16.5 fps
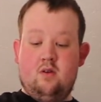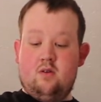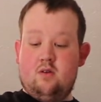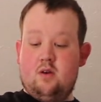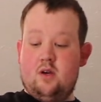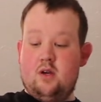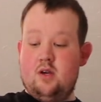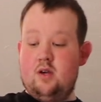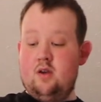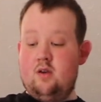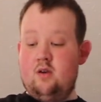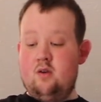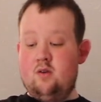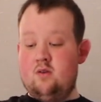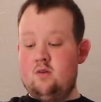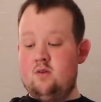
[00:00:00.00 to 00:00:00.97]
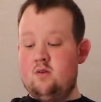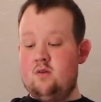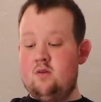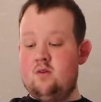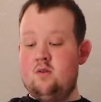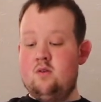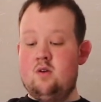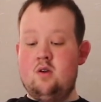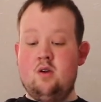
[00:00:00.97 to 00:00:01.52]
Okay.
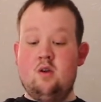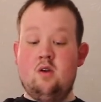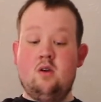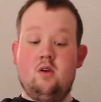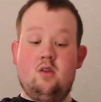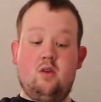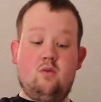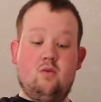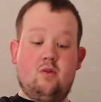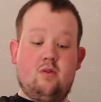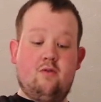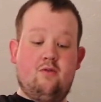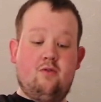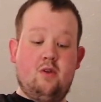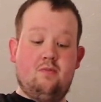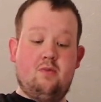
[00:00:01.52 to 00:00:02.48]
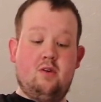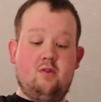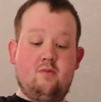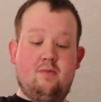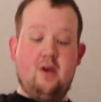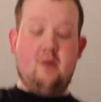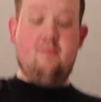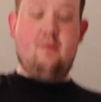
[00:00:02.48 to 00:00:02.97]
And we're going to flip these bad